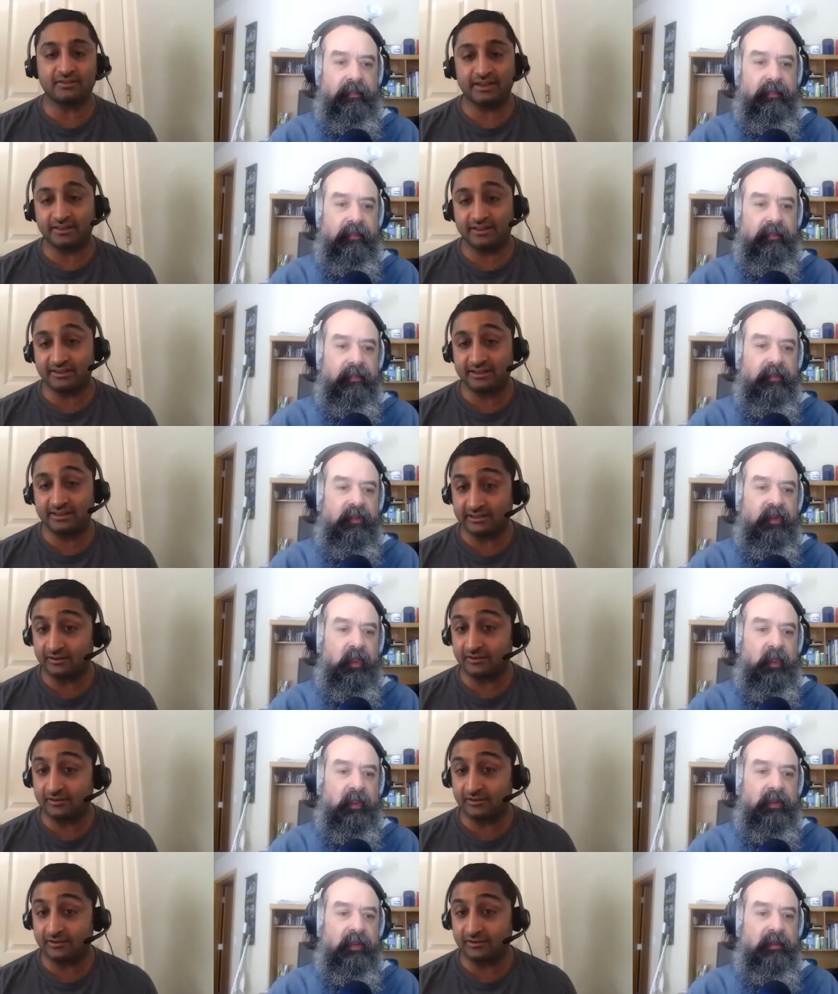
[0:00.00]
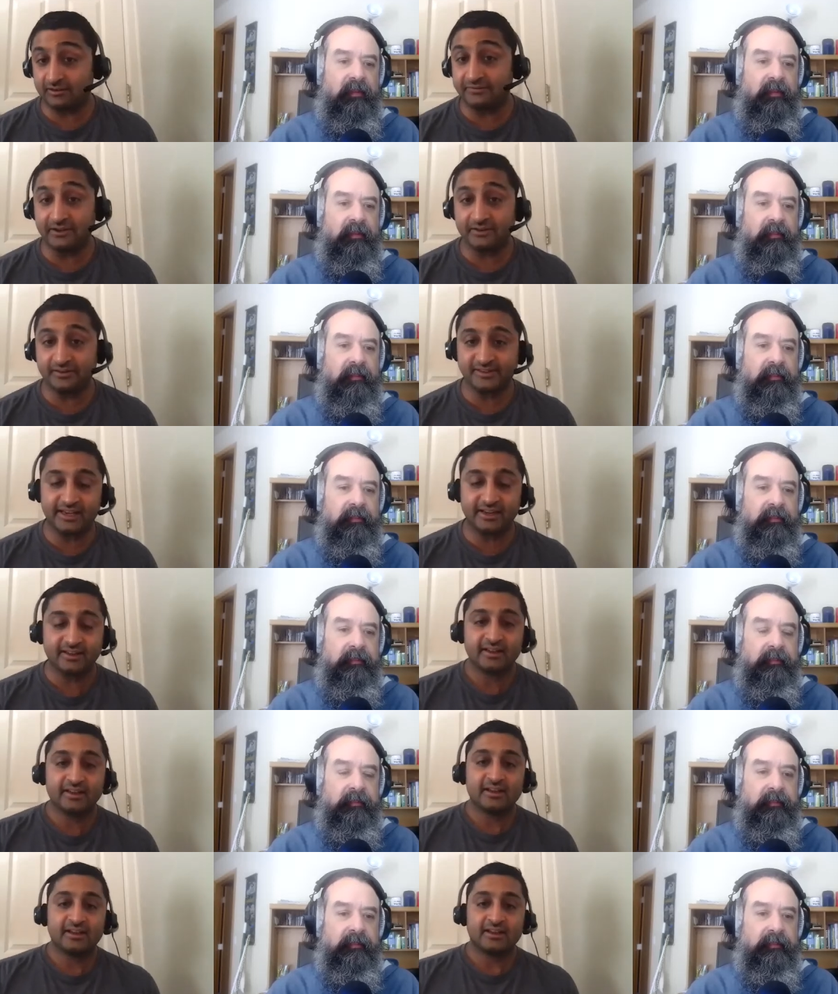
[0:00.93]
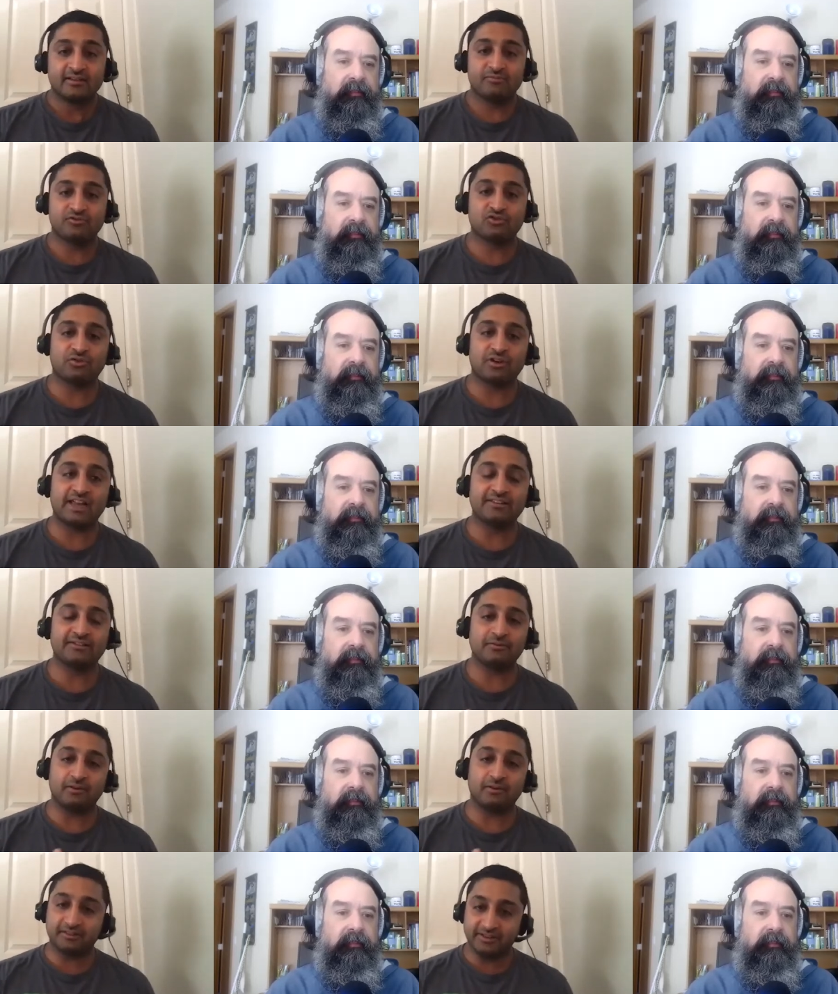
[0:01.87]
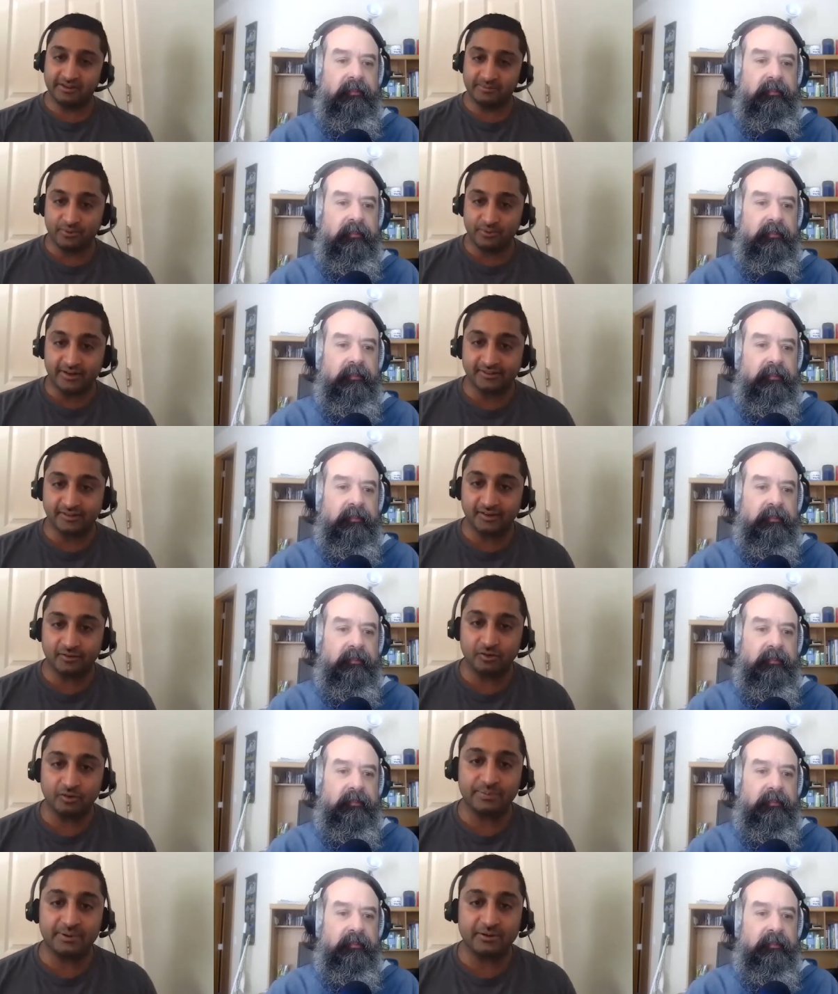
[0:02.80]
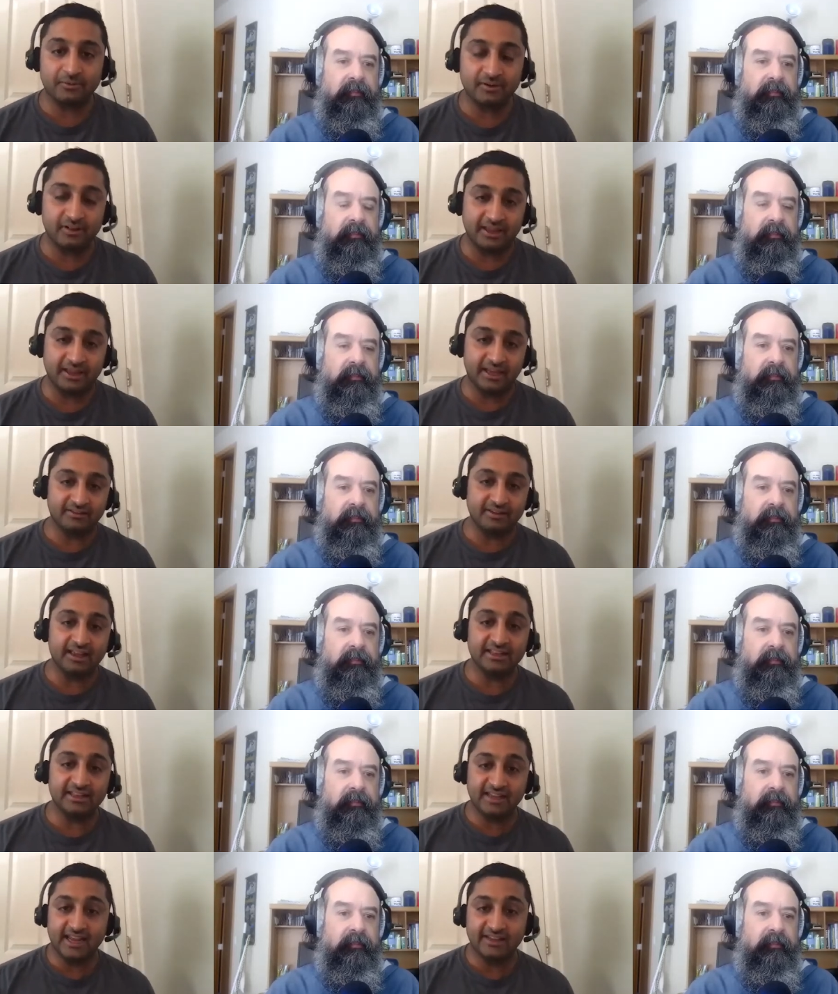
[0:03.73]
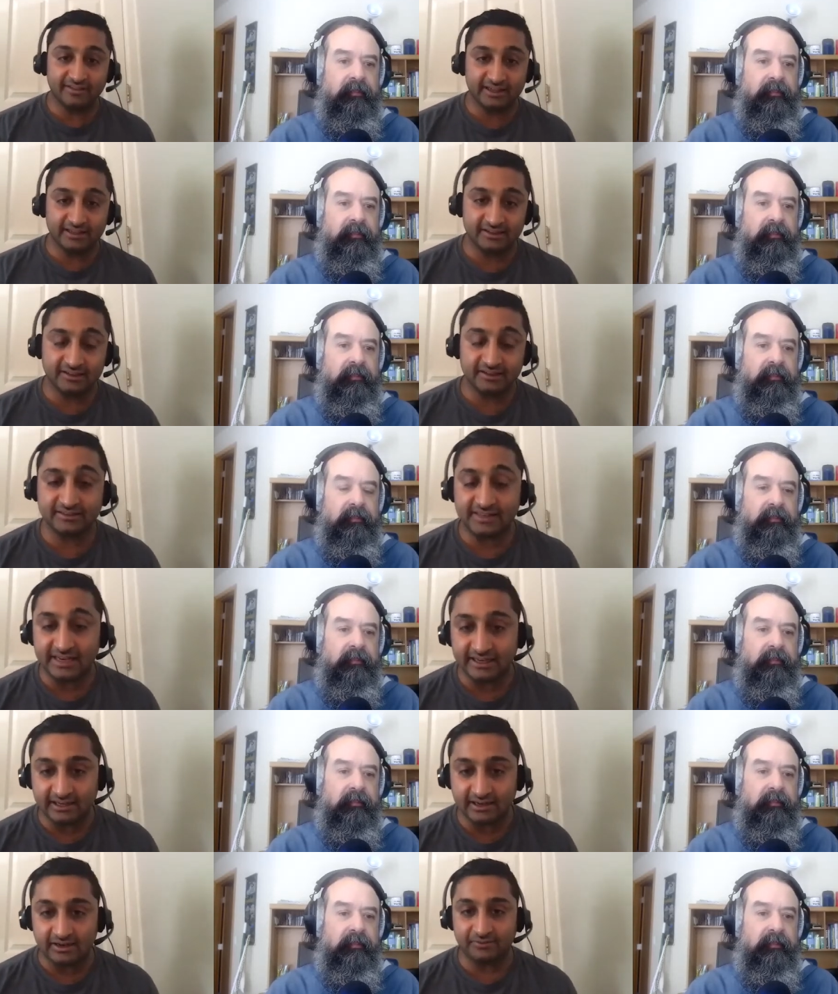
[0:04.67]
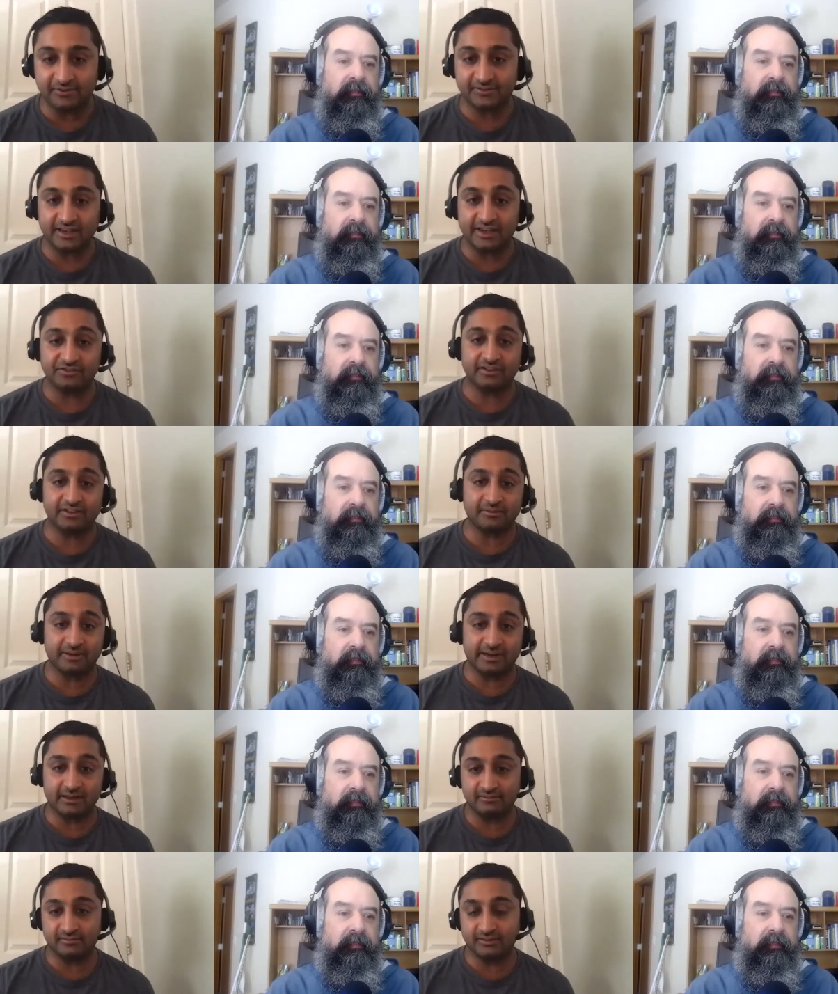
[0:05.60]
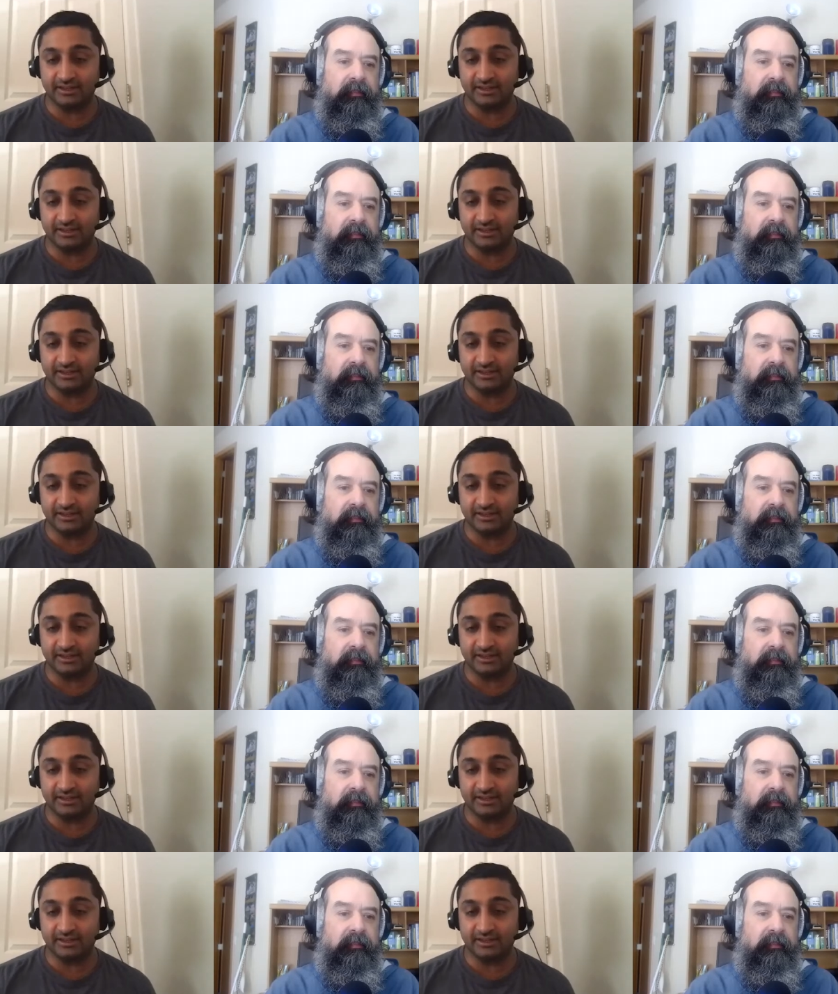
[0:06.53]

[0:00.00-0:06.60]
Speaker 1: and in the interview is they try too hard to impress the group, but really engaging in an authentic conversation around,